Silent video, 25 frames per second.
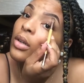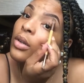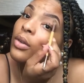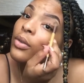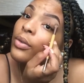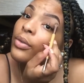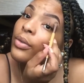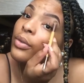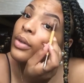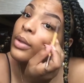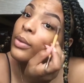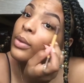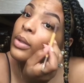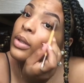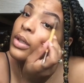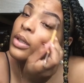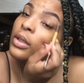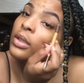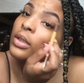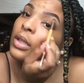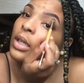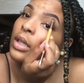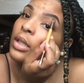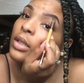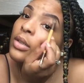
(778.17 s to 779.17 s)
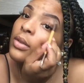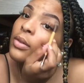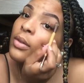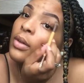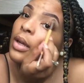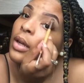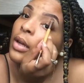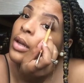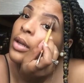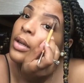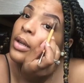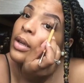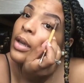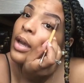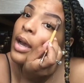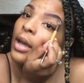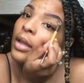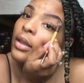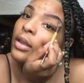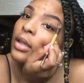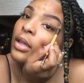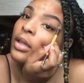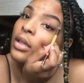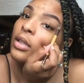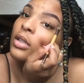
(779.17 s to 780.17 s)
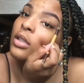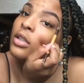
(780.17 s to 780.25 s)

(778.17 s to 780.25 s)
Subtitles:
free with their sexuality, I think